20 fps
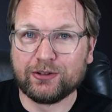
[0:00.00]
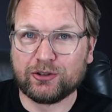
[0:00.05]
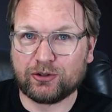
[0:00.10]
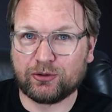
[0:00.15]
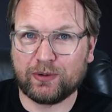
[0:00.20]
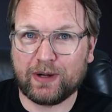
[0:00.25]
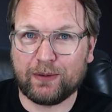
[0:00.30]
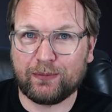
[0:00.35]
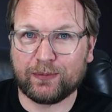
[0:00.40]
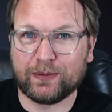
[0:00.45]

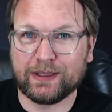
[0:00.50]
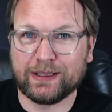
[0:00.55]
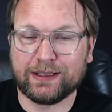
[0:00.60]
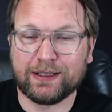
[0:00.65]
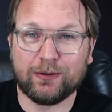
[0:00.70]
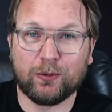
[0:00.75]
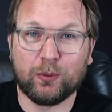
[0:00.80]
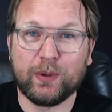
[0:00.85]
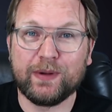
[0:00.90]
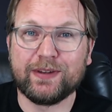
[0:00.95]
traffic
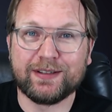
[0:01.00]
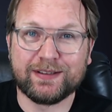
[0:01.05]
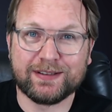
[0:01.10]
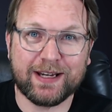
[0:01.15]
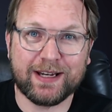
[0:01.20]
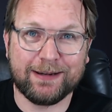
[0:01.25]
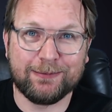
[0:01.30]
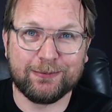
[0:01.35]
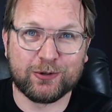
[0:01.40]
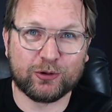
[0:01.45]
with the
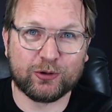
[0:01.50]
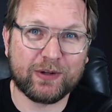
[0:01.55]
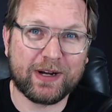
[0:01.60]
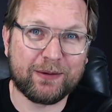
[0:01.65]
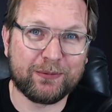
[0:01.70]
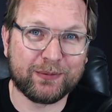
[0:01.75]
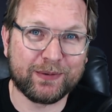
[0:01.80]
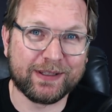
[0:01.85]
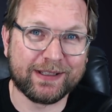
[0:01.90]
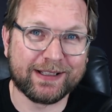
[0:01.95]
same
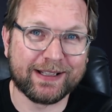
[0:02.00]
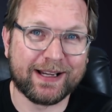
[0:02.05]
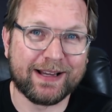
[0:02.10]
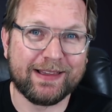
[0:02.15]
traffic.